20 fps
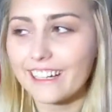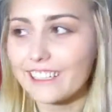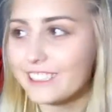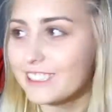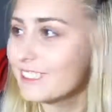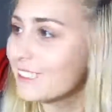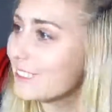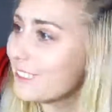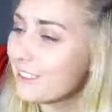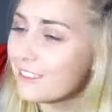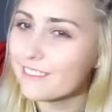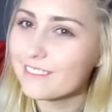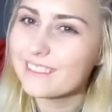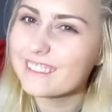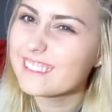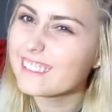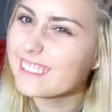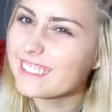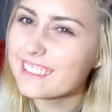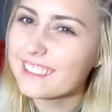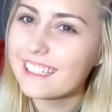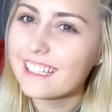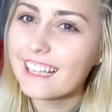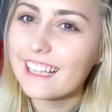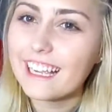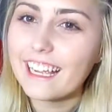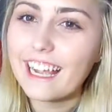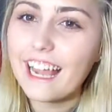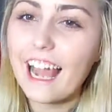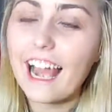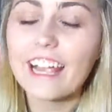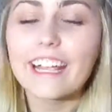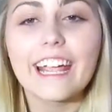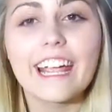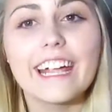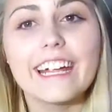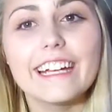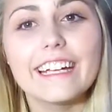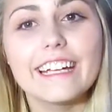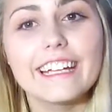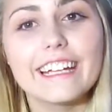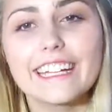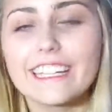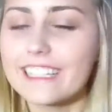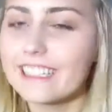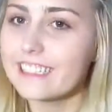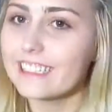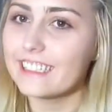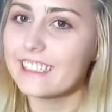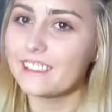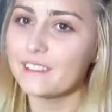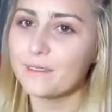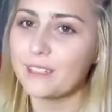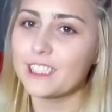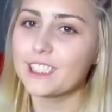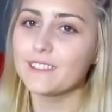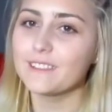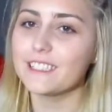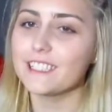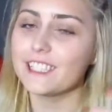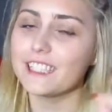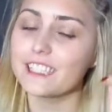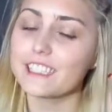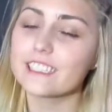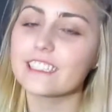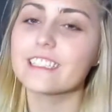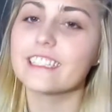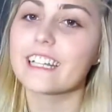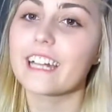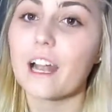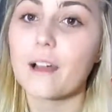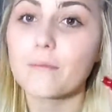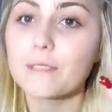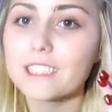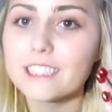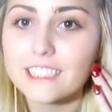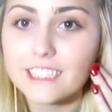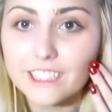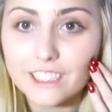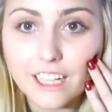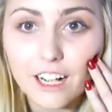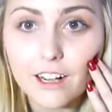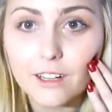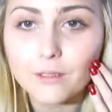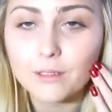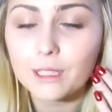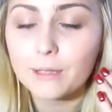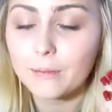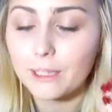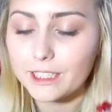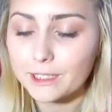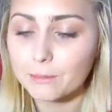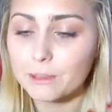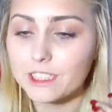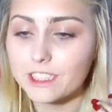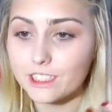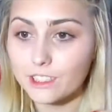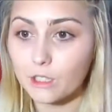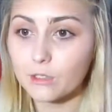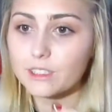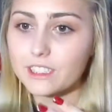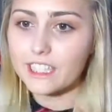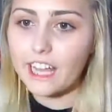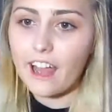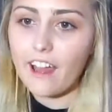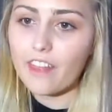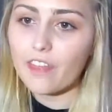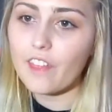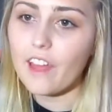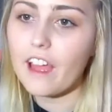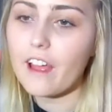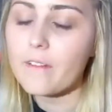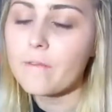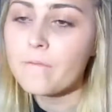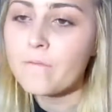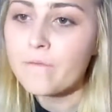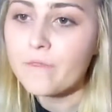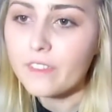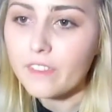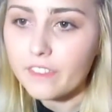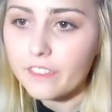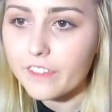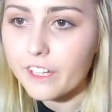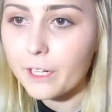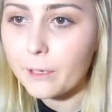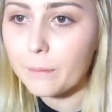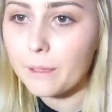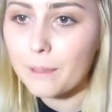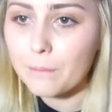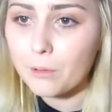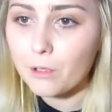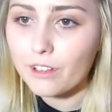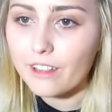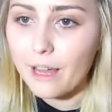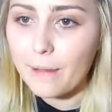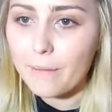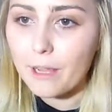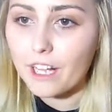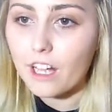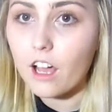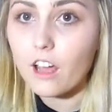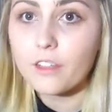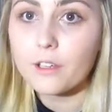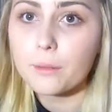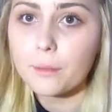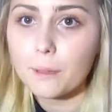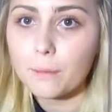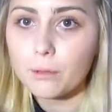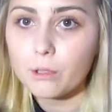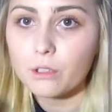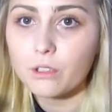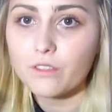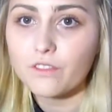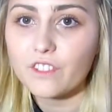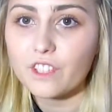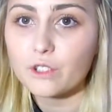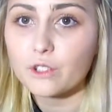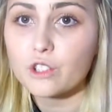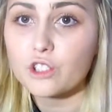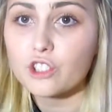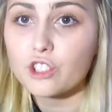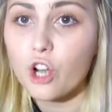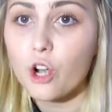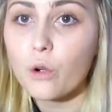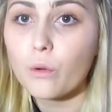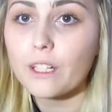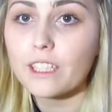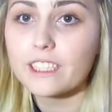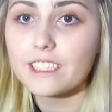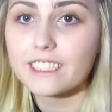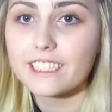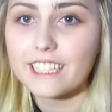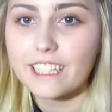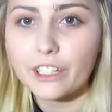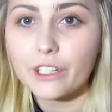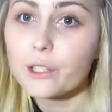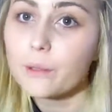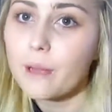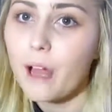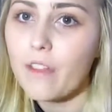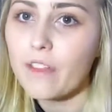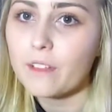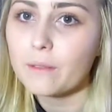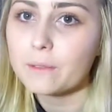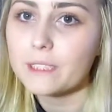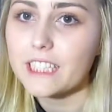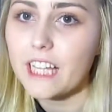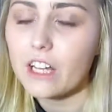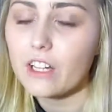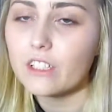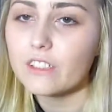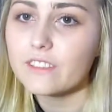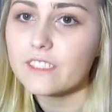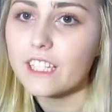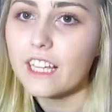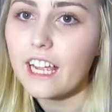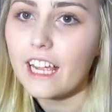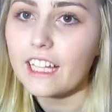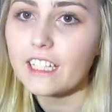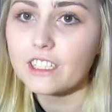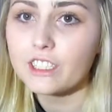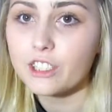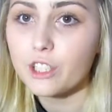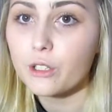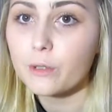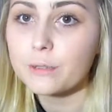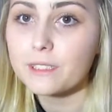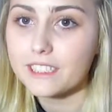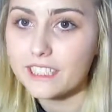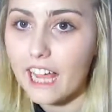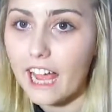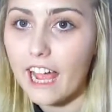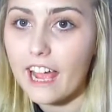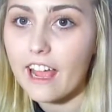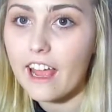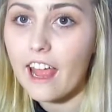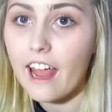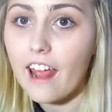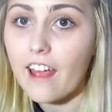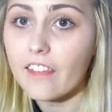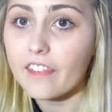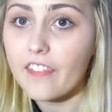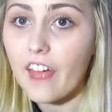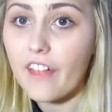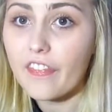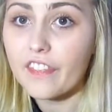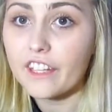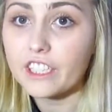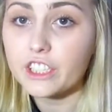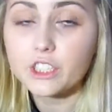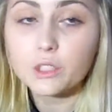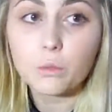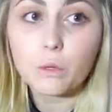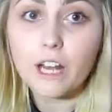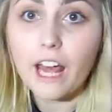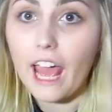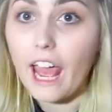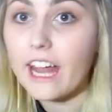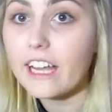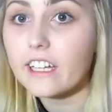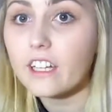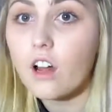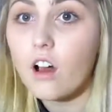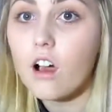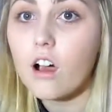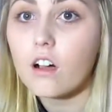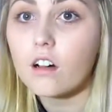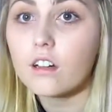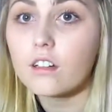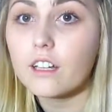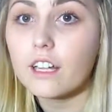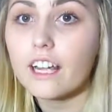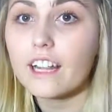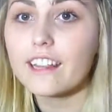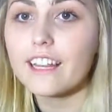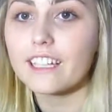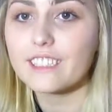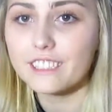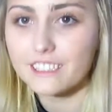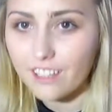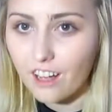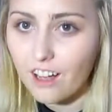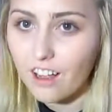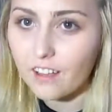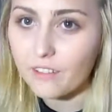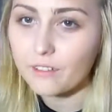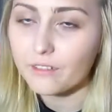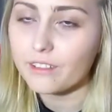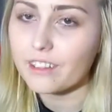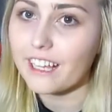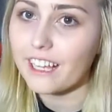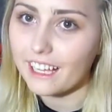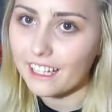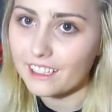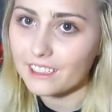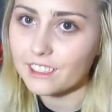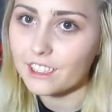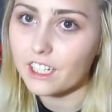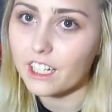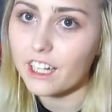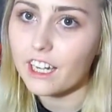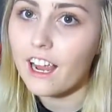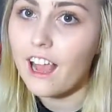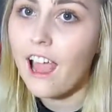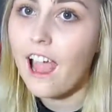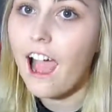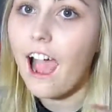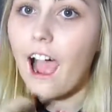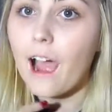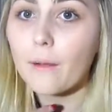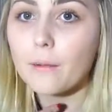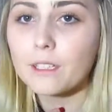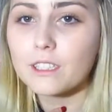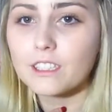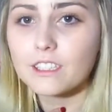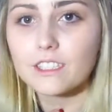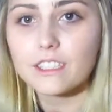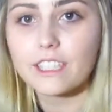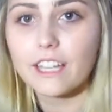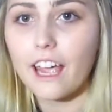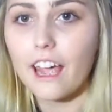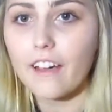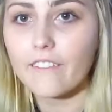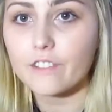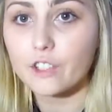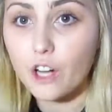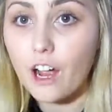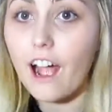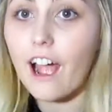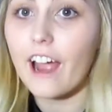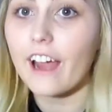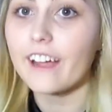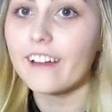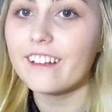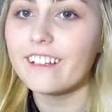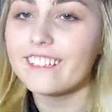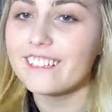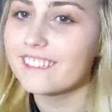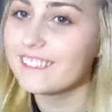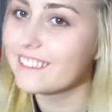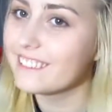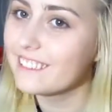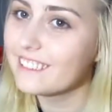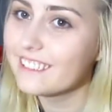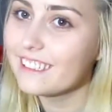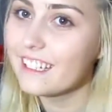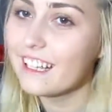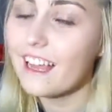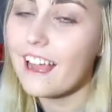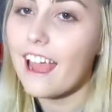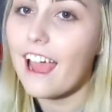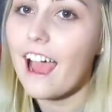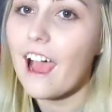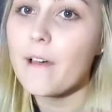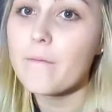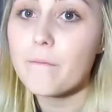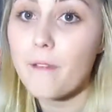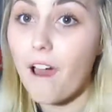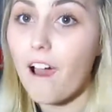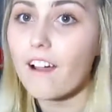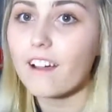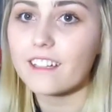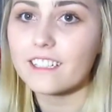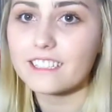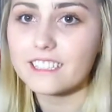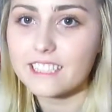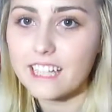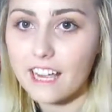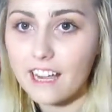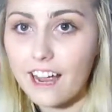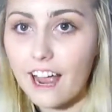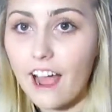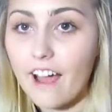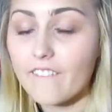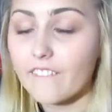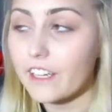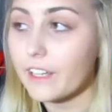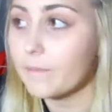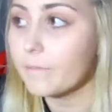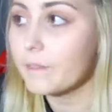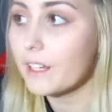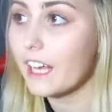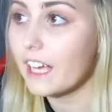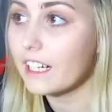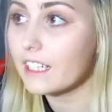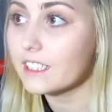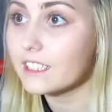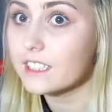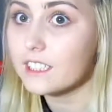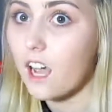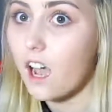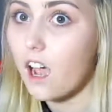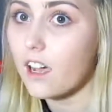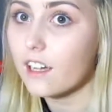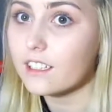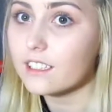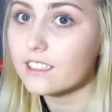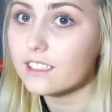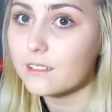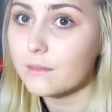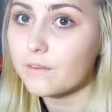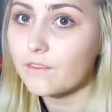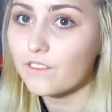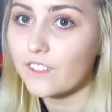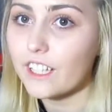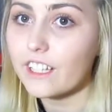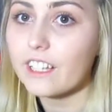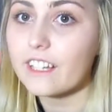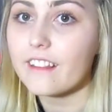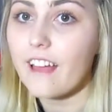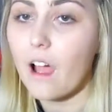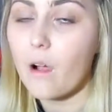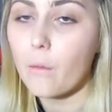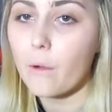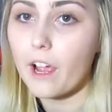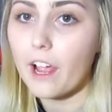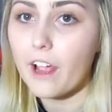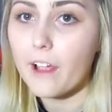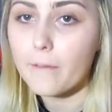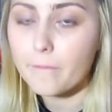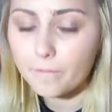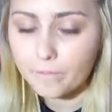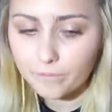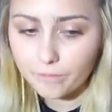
I hate it. It makes me literally, like, I'm gonna tear up. It makes me so sad that there are people that make other people feel so insecure about themselves and so upset that they just want to end it all, and that's not the answer. I personally have tried. I'm not gonna say I haven't, and it sucks feeling that way.